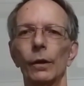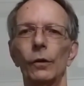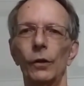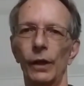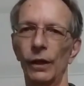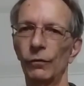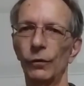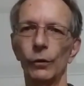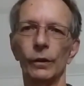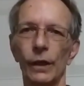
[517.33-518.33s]
do you have
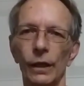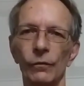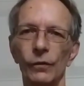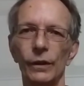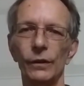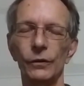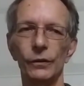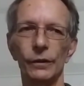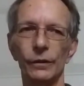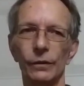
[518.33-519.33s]
full confidence
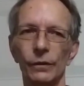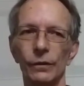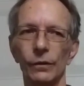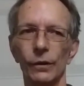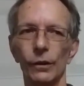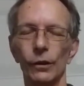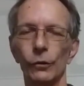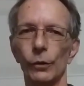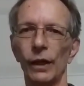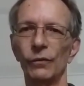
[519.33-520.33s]
you can
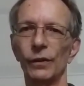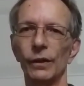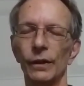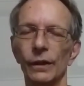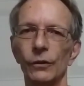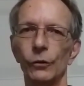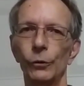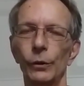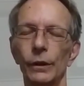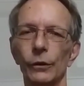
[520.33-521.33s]
drive it the next 2
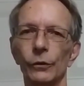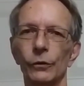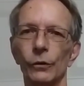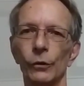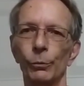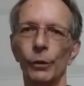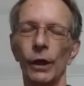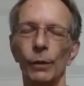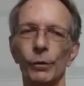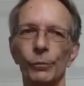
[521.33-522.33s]
years, no
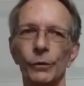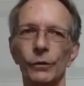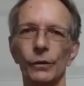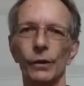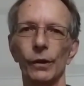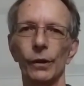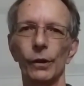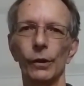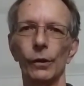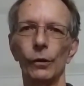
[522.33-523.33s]
problems,
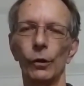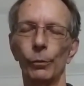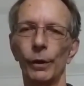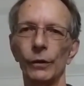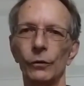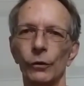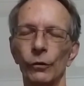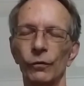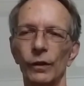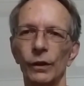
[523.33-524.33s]
no muss, no
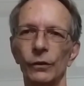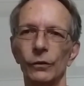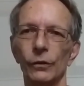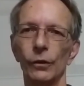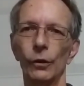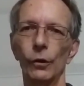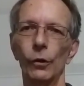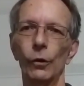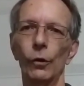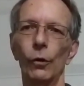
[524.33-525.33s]
fuss?
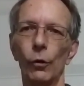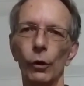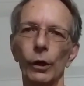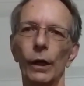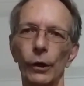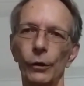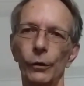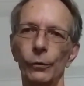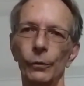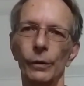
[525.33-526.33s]
Or are you,